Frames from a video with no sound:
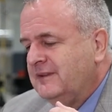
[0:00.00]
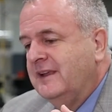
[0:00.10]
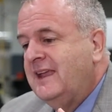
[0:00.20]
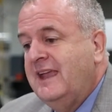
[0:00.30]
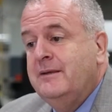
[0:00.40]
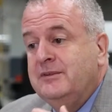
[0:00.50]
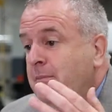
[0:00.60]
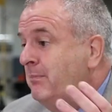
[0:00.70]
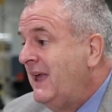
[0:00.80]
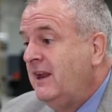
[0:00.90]
game, the
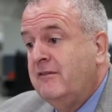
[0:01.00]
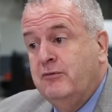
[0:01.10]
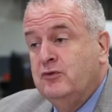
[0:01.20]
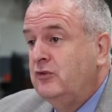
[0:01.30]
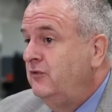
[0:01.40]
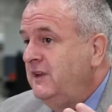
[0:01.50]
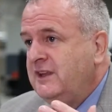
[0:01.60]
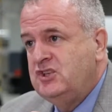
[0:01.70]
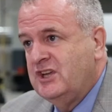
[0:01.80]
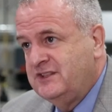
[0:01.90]
beta versus
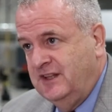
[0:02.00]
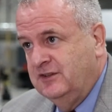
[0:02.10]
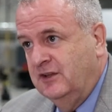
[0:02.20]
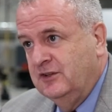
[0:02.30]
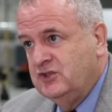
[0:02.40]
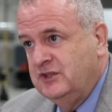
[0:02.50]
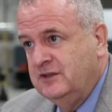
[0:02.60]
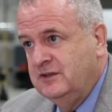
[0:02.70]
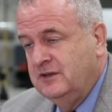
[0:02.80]
VHS technology.